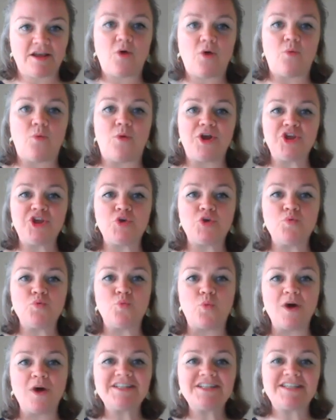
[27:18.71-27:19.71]
what you
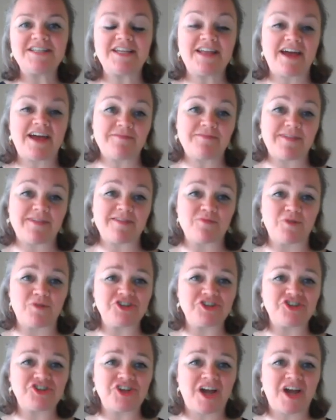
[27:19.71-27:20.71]
wanted out of this
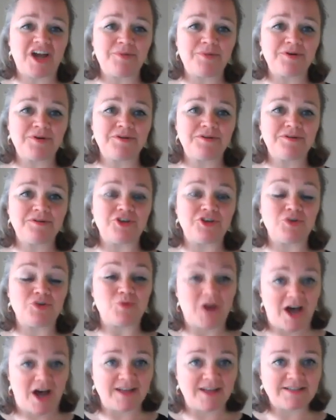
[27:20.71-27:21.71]
workshop, you
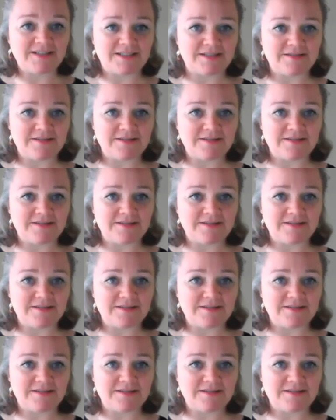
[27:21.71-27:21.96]
got.